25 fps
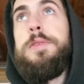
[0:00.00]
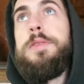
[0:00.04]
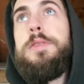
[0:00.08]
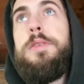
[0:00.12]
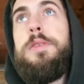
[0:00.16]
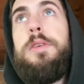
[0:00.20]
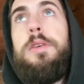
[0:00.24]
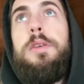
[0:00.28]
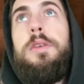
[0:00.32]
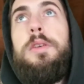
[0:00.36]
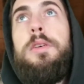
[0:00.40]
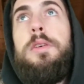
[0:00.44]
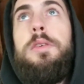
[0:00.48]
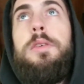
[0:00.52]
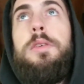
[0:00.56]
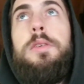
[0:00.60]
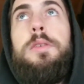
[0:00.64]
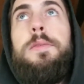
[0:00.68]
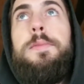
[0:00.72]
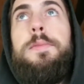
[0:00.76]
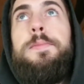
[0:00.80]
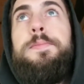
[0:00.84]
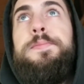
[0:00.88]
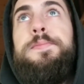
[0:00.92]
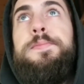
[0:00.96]
I think at that
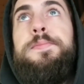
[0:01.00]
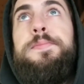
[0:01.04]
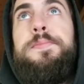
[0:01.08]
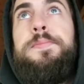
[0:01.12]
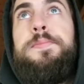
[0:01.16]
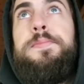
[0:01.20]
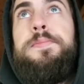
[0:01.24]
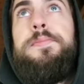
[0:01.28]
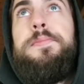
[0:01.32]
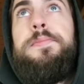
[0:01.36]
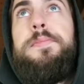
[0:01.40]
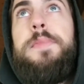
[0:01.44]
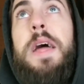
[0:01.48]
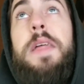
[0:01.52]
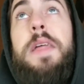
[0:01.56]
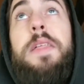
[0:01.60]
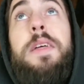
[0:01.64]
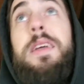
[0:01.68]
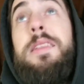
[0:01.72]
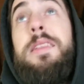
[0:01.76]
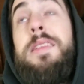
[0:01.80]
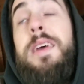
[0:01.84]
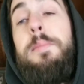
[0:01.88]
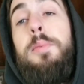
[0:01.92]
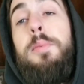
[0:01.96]
point it was after
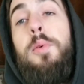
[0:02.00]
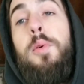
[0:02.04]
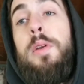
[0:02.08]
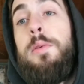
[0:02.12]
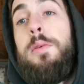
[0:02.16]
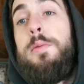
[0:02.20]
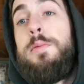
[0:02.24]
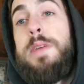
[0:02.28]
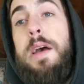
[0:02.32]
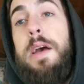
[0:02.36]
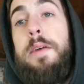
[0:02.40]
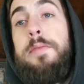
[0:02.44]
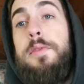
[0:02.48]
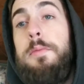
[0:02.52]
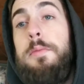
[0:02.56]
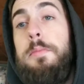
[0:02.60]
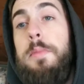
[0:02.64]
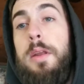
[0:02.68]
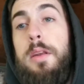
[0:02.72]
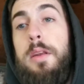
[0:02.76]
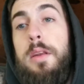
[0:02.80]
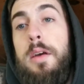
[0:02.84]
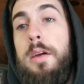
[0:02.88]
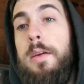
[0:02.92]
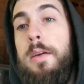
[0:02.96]
midnight, and I was
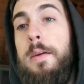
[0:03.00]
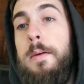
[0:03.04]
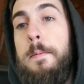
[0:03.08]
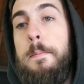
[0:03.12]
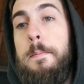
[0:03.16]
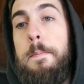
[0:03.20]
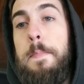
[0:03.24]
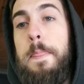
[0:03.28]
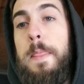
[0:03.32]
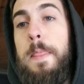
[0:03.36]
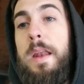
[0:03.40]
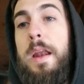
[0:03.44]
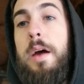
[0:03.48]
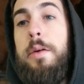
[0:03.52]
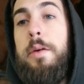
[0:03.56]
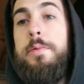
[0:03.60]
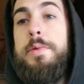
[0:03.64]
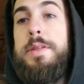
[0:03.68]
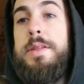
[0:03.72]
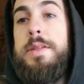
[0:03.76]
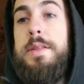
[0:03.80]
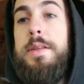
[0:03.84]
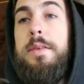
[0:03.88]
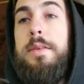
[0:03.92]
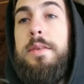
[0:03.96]
still 2.5
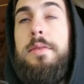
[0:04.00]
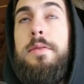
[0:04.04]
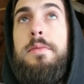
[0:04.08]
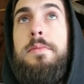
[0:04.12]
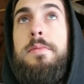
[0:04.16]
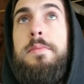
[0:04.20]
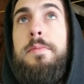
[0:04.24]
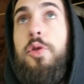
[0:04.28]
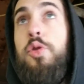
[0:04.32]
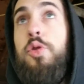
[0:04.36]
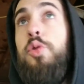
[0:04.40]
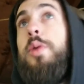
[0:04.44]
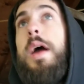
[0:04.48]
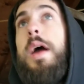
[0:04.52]
hours away from home.